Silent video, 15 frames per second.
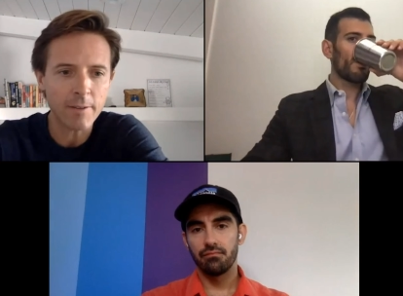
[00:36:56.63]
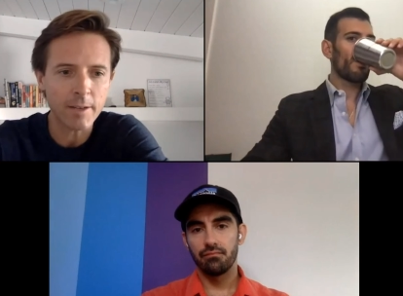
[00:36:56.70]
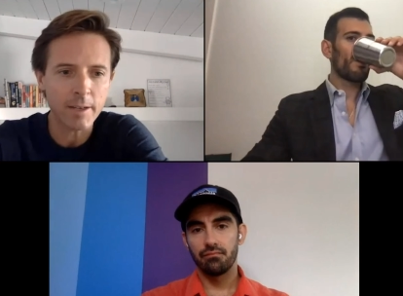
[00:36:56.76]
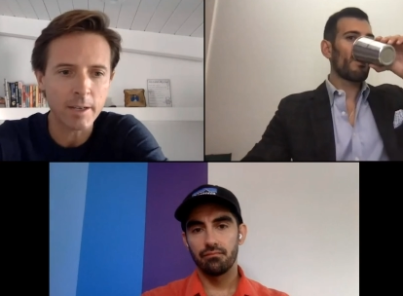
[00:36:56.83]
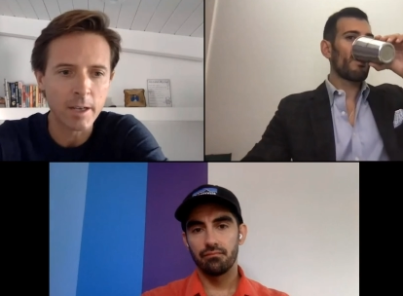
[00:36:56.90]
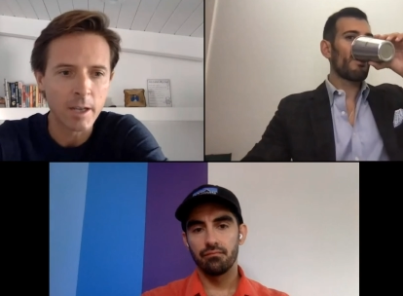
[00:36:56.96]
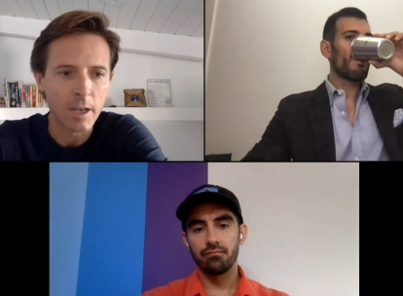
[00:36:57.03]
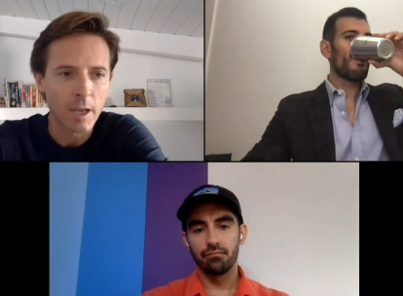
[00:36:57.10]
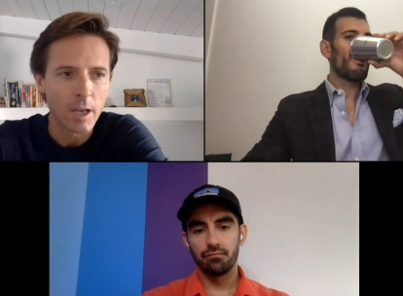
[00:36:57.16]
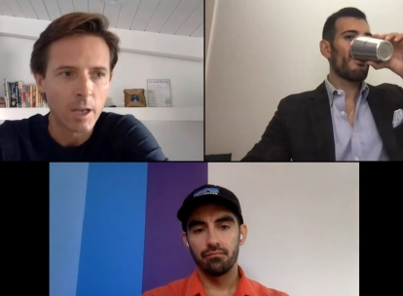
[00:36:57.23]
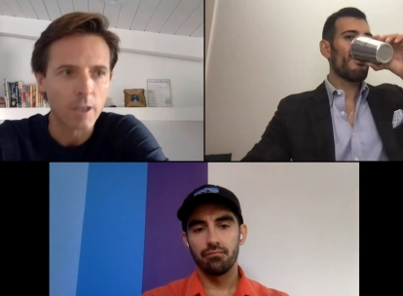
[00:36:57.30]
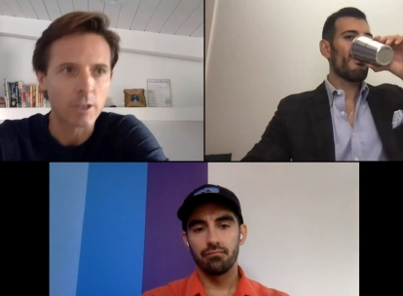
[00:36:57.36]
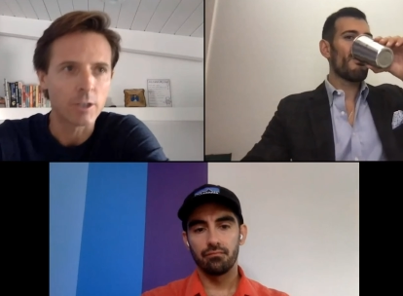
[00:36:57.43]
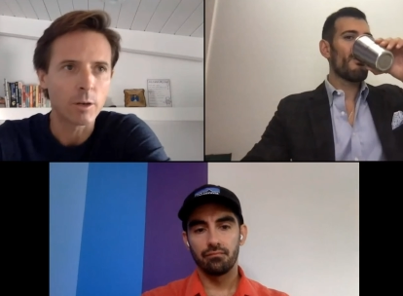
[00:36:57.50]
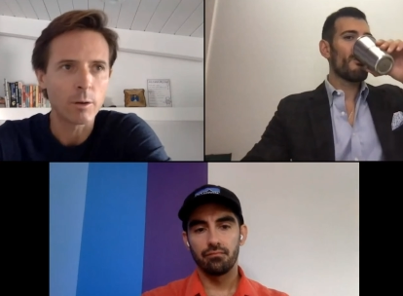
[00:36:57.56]
Speaker 1: And,
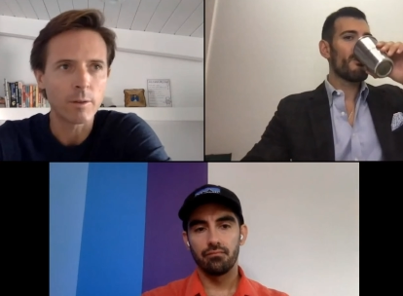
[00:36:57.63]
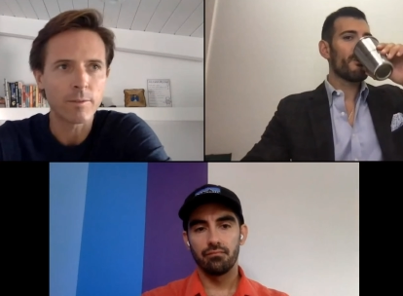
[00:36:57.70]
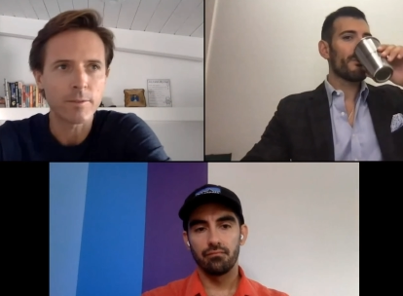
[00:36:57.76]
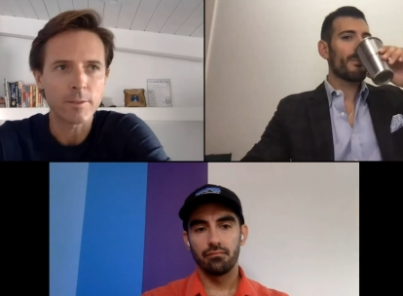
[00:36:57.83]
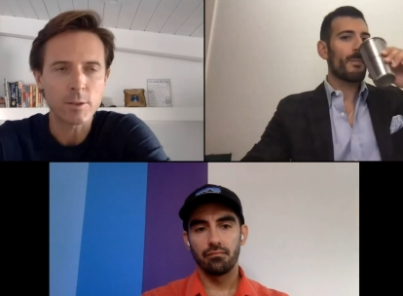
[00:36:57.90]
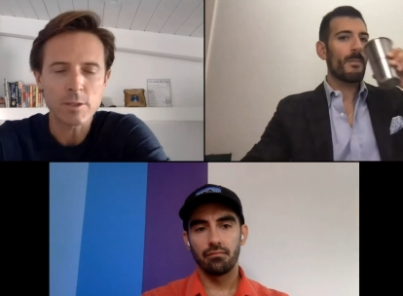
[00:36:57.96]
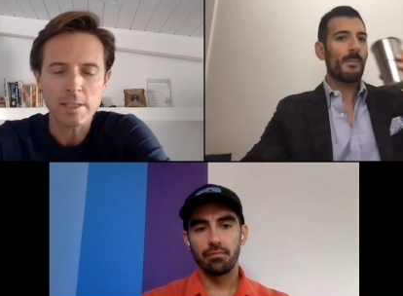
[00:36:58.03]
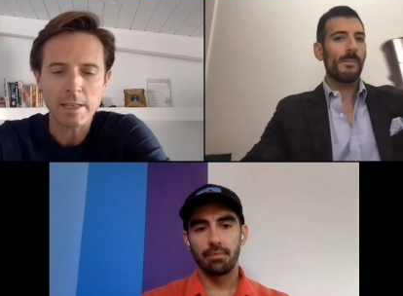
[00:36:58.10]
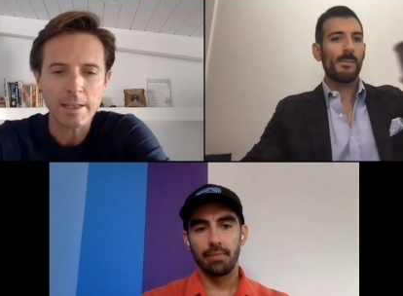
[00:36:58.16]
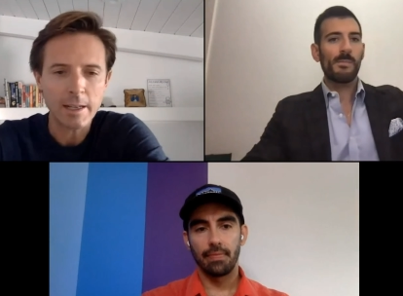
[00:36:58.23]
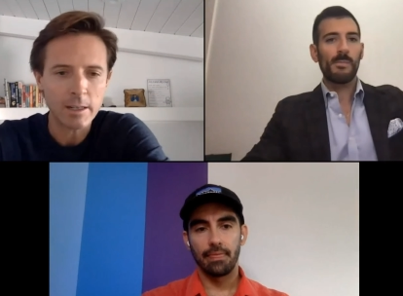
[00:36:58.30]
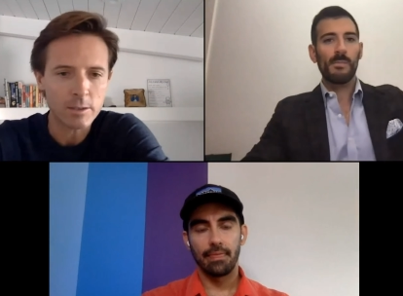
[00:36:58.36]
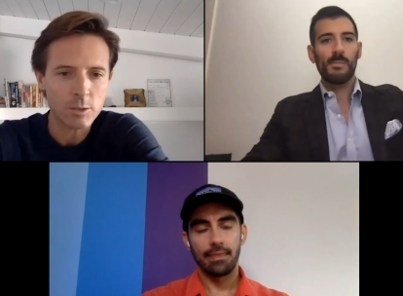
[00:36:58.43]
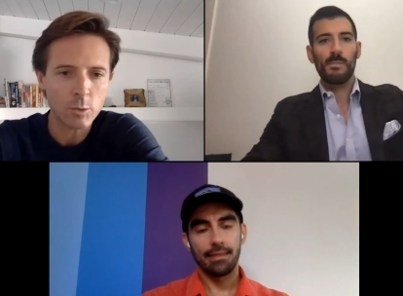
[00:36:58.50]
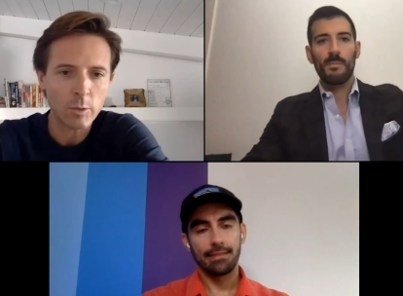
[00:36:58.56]
you know, if you send
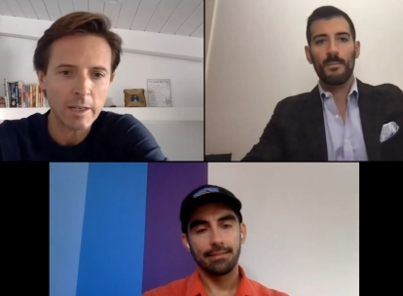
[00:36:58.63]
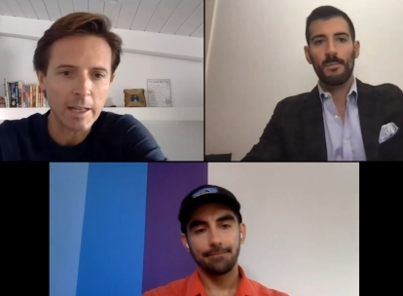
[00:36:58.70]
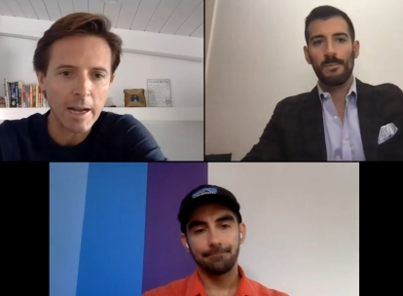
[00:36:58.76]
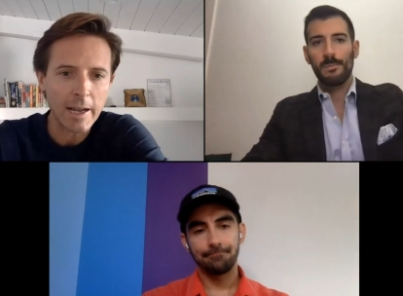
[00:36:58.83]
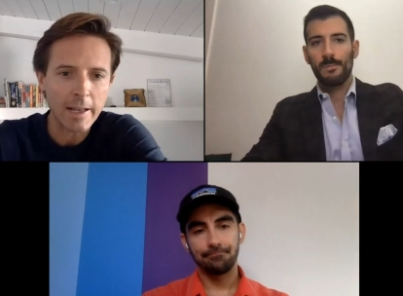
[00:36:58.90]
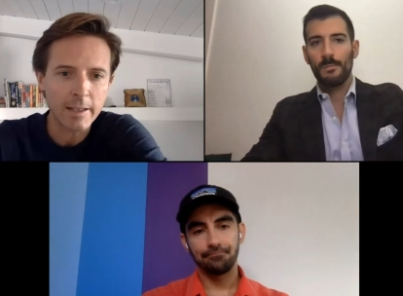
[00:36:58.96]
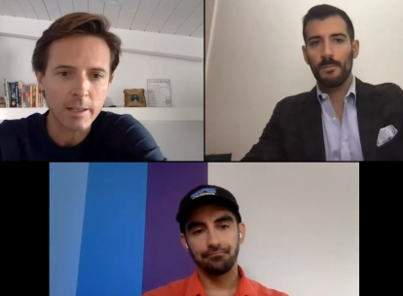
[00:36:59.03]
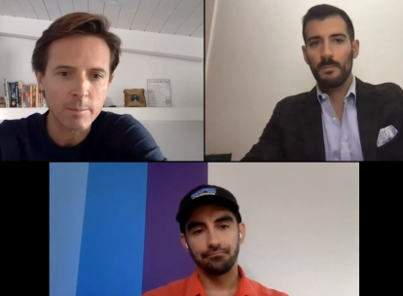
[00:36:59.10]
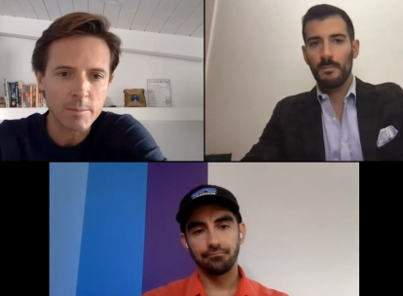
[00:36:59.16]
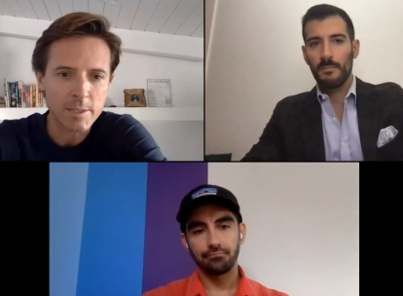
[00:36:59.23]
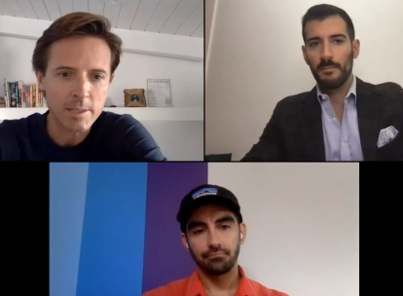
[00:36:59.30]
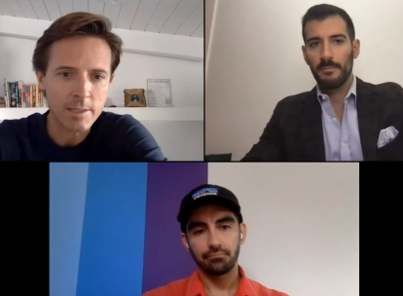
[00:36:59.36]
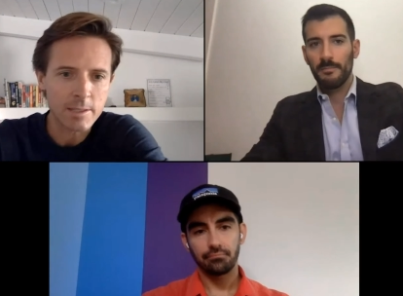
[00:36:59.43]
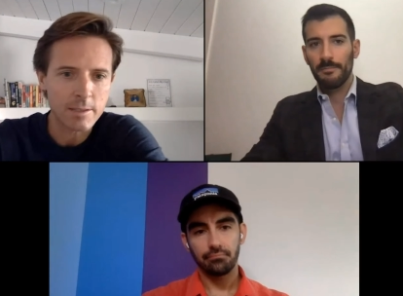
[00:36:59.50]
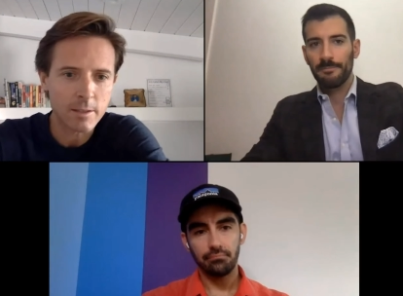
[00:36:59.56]
out 20
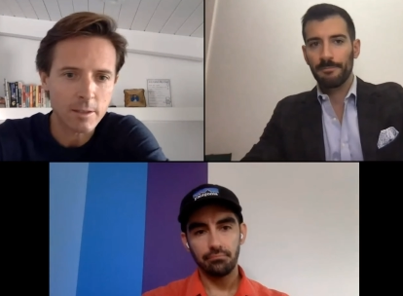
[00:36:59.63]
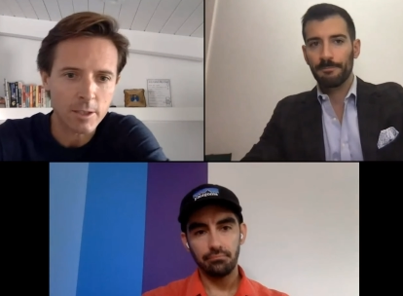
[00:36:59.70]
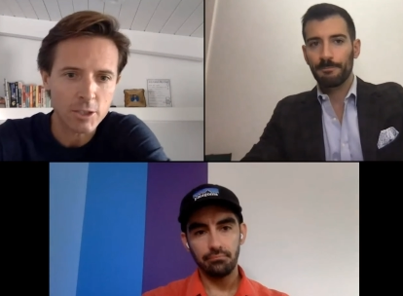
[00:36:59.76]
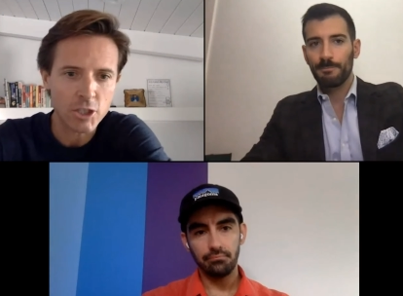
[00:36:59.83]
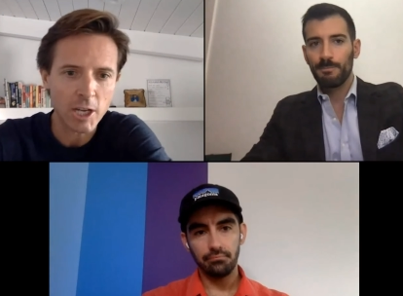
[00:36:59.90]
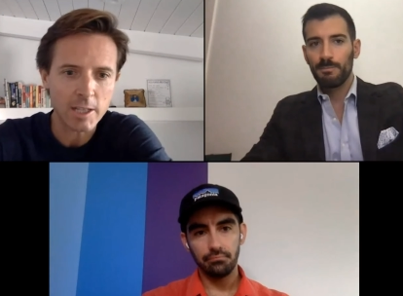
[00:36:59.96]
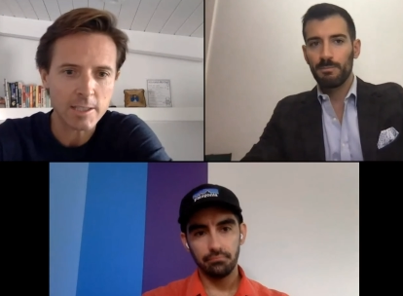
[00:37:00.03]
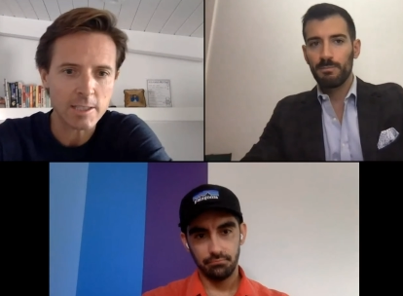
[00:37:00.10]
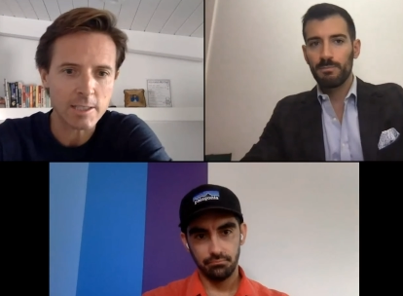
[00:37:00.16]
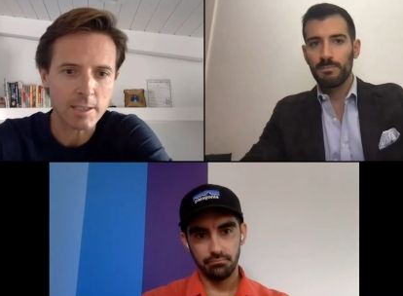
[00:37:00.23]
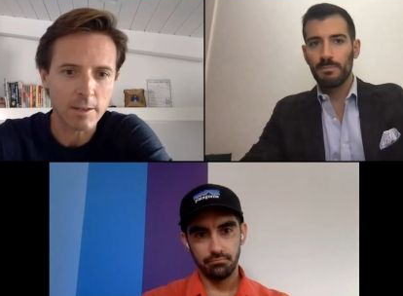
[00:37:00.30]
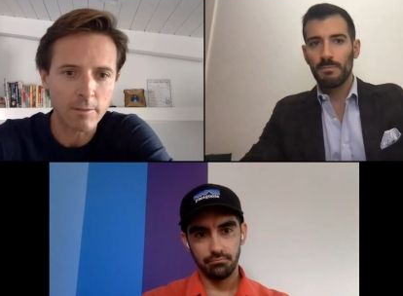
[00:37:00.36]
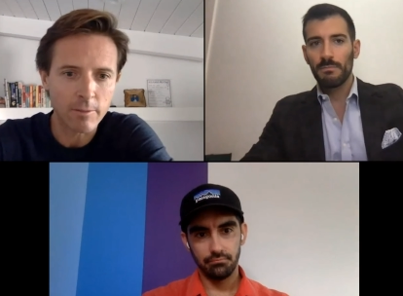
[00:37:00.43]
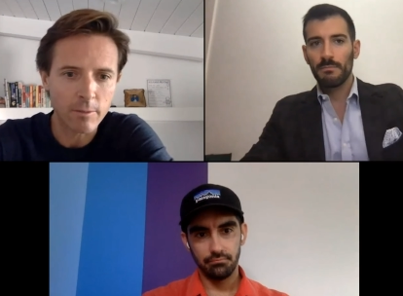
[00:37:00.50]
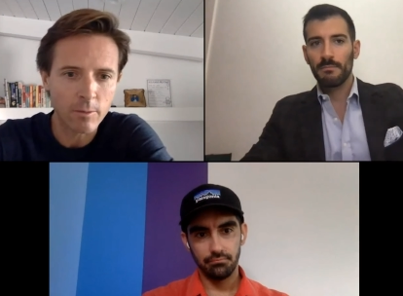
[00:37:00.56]
items, the chances
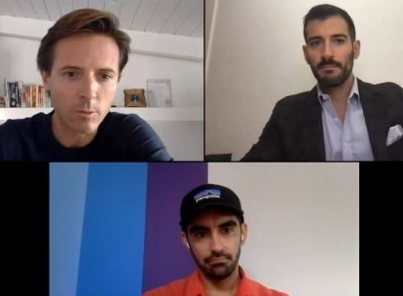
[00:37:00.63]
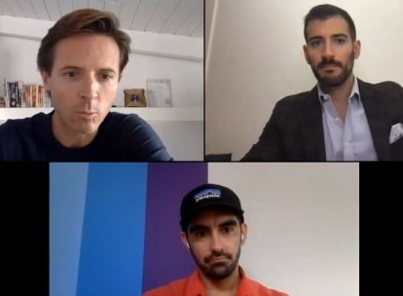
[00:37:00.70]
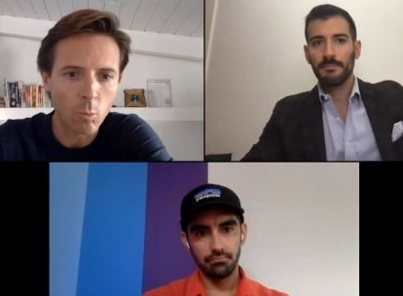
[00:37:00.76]
of